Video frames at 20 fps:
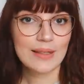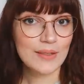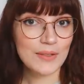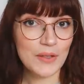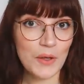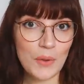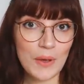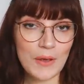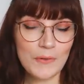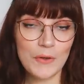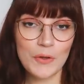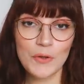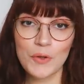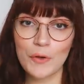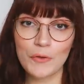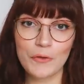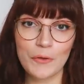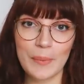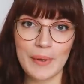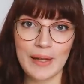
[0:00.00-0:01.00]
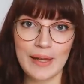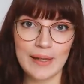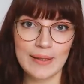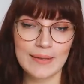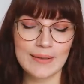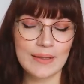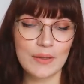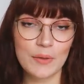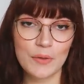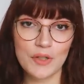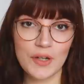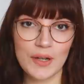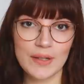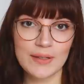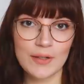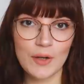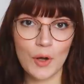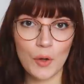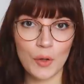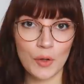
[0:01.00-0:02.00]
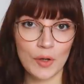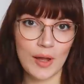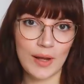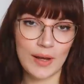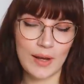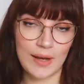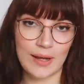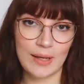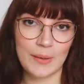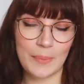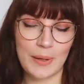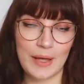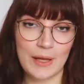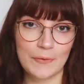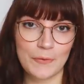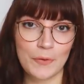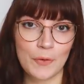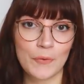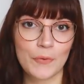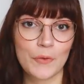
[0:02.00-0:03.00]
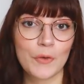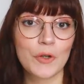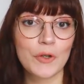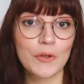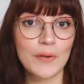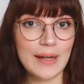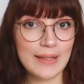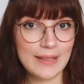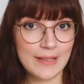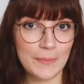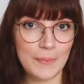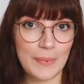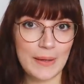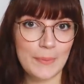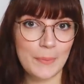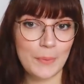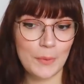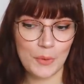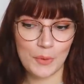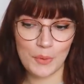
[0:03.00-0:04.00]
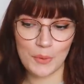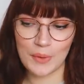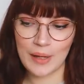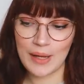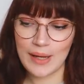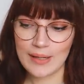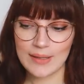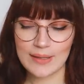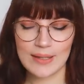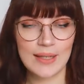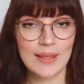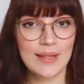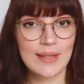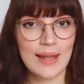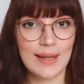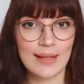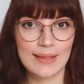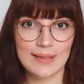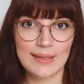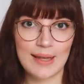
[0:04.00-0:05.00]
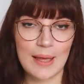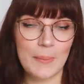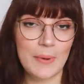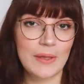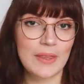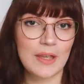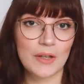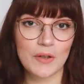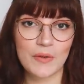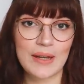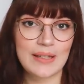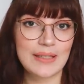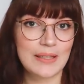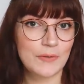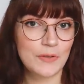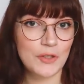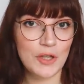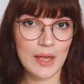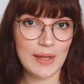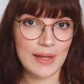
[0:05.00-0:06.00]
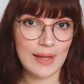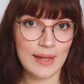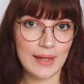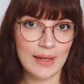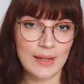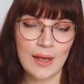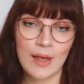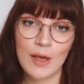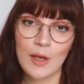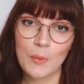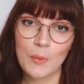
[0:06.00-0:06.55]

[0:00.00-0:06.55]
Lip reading: So if you're not familiar, Skillshare is an online learning platform for creative people to take the next step in their creative journey.